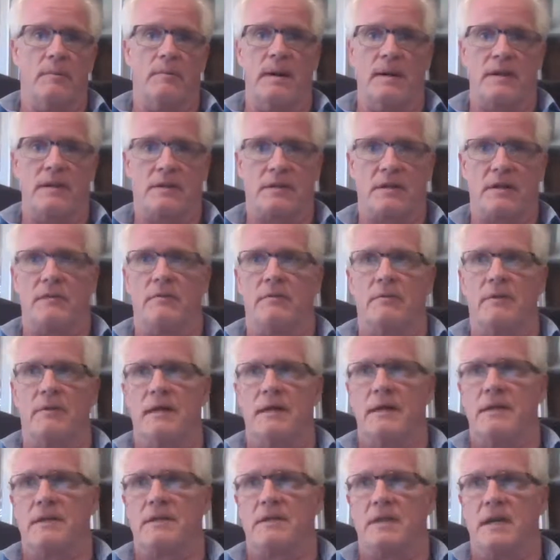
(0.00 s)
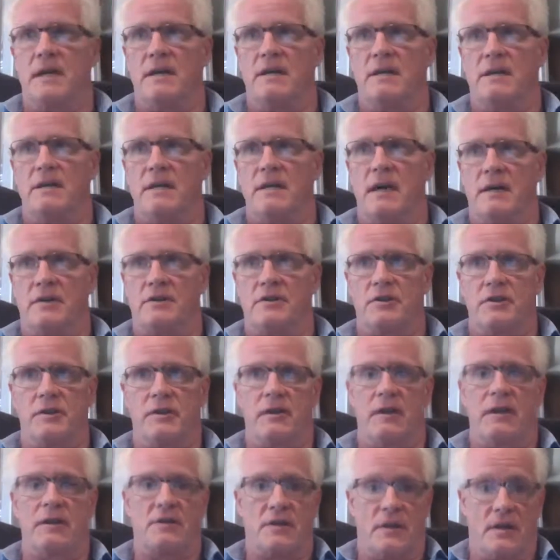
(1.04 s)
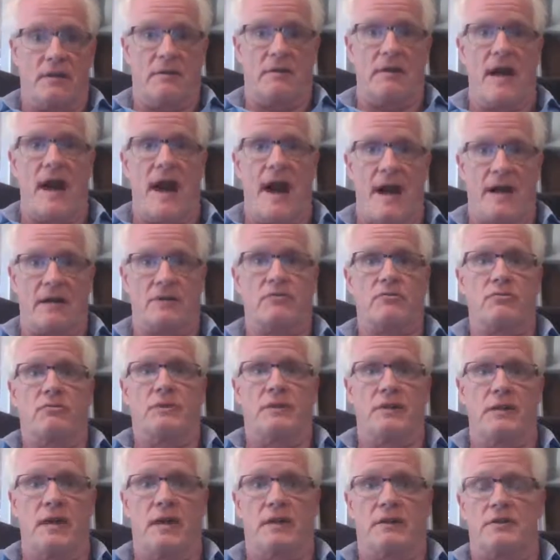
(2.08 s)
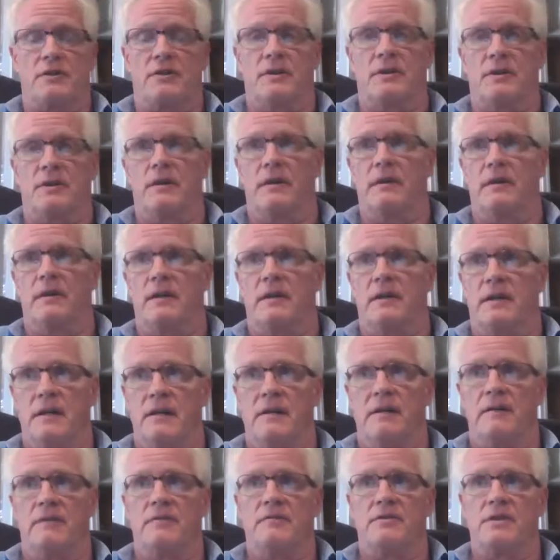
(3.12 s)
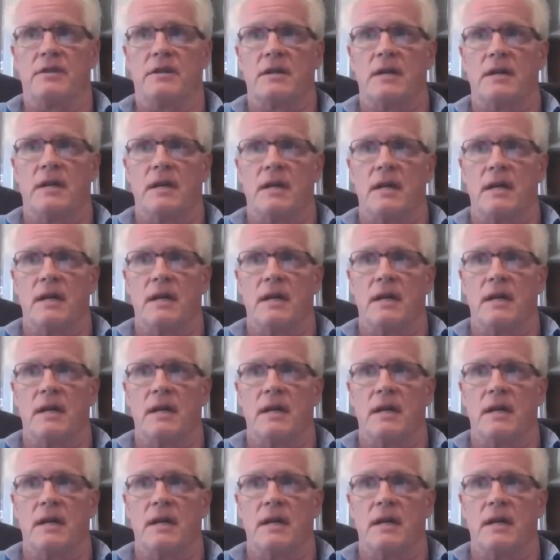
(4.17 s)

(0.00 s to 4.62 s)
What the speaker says: But basically, it's a deduction, it's an actual deduction that gives